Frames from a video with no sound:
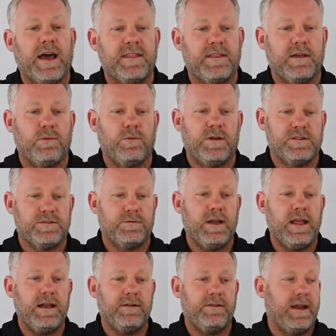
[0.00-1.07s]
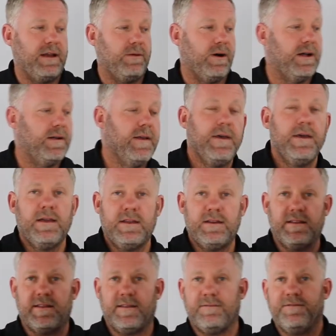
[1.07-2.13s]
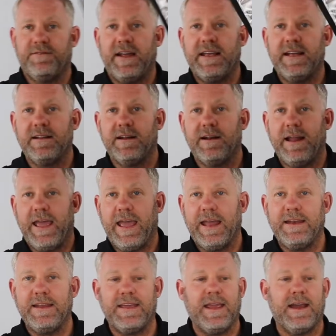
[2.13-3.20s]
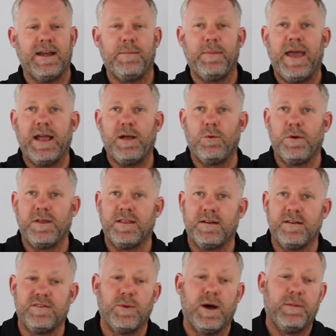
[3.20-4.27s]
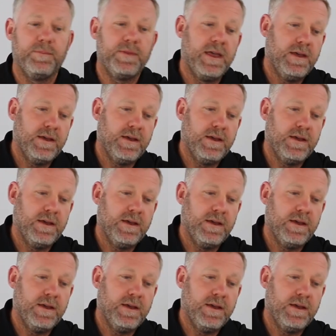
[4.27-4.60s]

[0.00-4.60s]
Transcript: I think it works really, really well. And you get this funky little handy carry bag with it as well.